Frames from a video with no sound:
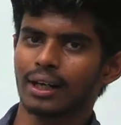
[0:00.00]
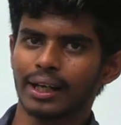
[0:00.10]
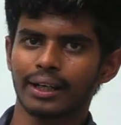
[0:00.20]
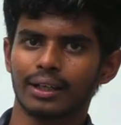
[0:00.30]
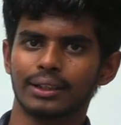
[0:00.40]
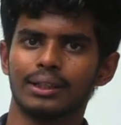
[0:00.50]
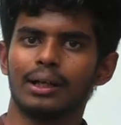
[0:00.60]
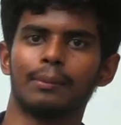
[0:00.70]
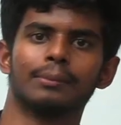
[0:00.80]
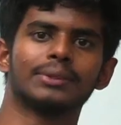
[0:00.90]
are like
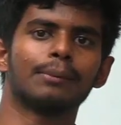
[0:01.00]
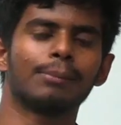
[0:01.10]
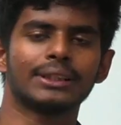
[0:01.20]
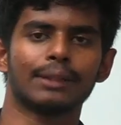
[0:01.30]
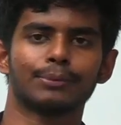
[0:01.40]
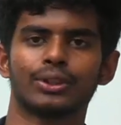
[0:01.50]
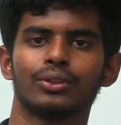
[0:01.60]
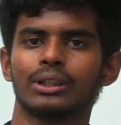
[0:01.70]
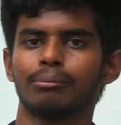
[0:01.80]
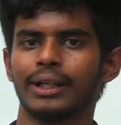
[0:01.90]
simple
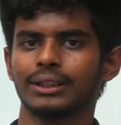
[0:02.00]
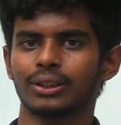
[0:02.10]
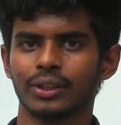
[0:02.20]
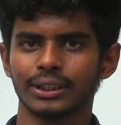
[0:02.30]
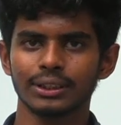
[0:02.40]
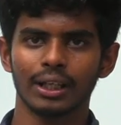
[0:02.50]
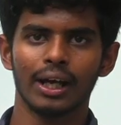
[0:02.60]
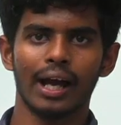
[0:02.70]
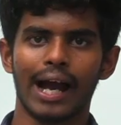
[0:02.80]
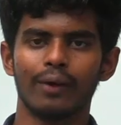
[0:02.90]
substitution based questions,
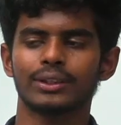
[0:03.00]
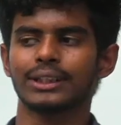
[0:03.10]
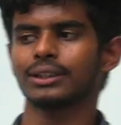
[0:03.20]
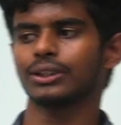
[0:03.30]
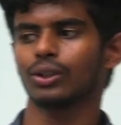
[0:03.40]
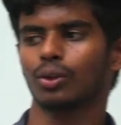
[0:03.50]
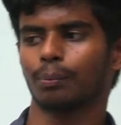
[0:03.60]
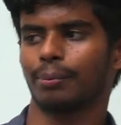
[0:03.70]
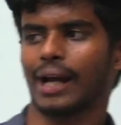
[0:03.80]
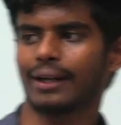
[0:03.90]
I would suggest you to
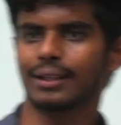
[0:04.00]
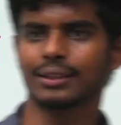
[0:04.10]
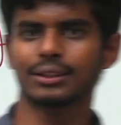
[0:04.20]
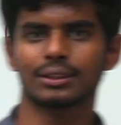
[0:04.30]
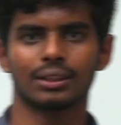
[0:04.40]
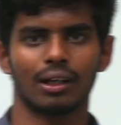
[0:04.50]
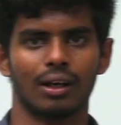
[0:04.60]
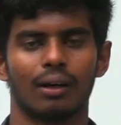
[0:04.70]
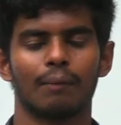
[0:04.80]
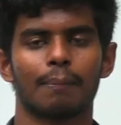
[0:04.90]
practice
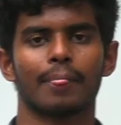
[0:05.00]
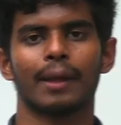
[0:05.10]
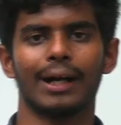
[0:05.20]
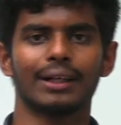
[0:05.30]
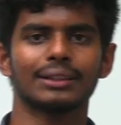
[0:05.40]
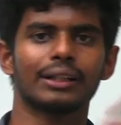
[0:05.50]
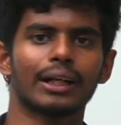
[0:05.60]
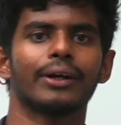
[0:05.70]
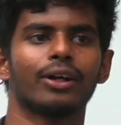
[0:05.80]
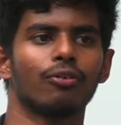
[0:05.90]
a
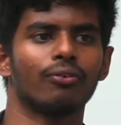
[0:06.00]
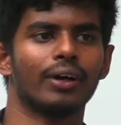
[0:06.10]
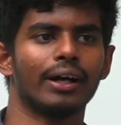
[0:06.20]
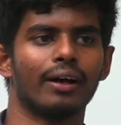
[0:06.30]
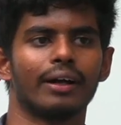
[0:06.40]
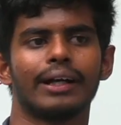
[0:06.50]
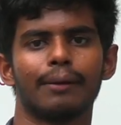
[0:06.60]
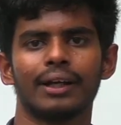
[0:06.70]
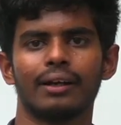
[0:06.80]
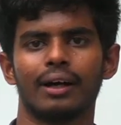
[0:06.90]
little bit of
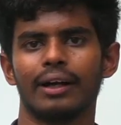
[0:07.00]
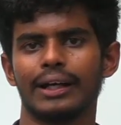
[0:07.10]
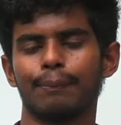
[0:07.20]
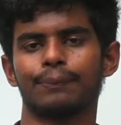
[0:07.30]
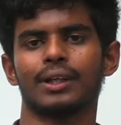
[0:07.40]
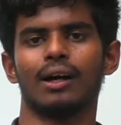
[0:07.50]
depth,